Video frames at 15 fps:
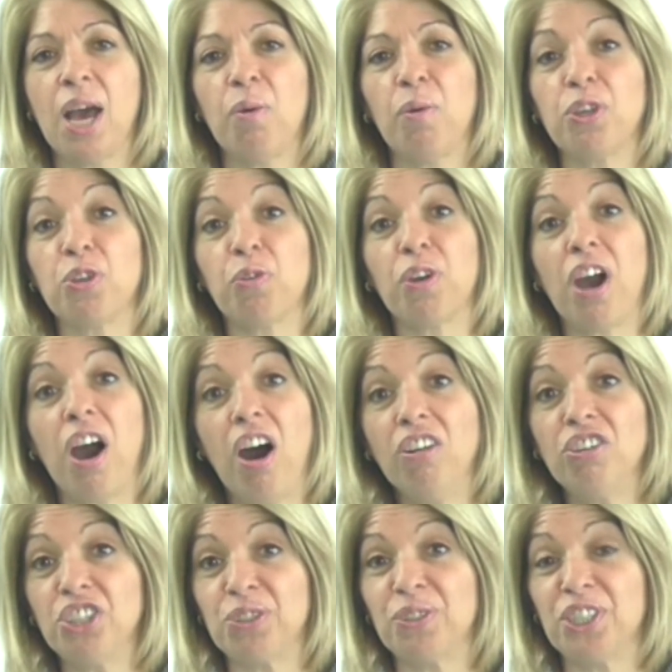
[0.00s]
What you
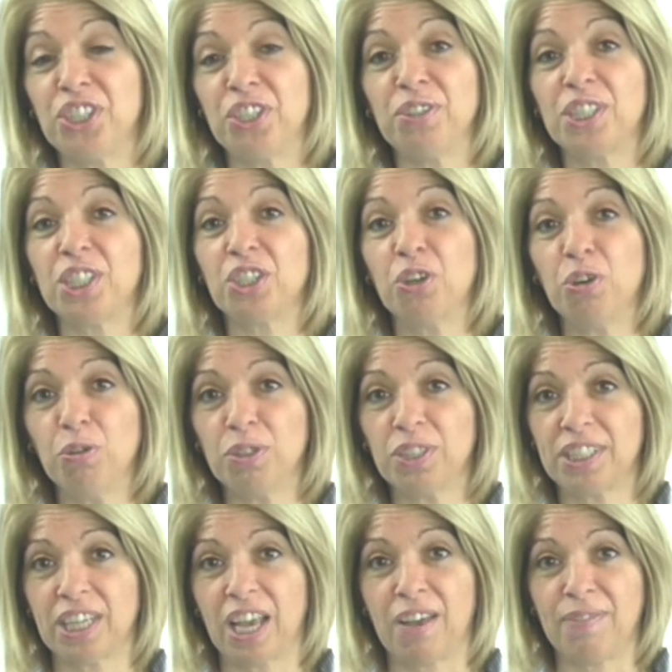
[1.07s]
can't do is use the court
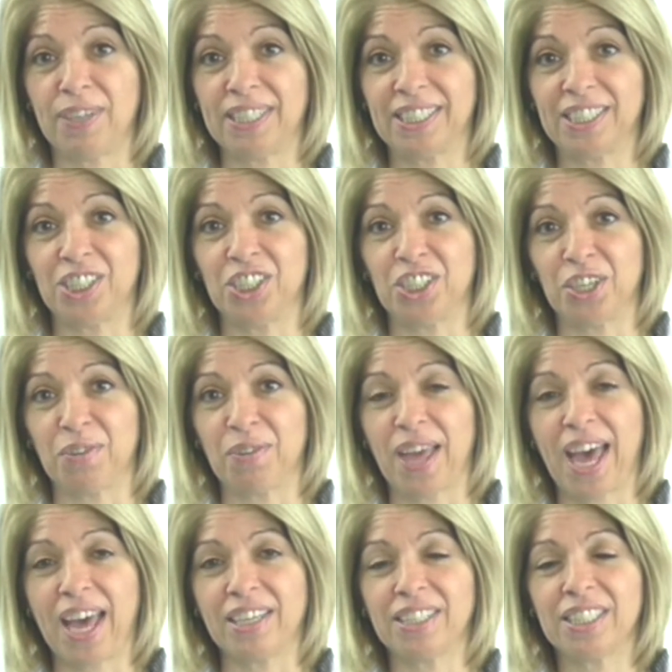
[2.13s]
service to do
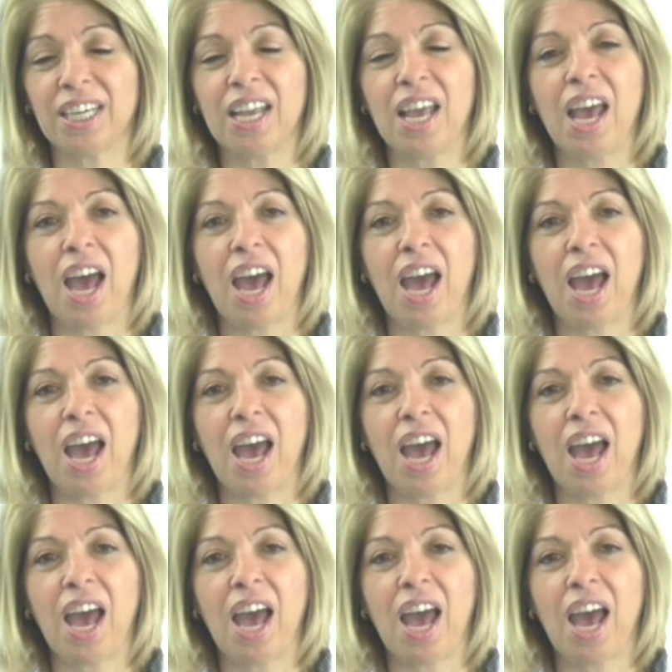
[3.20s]
that.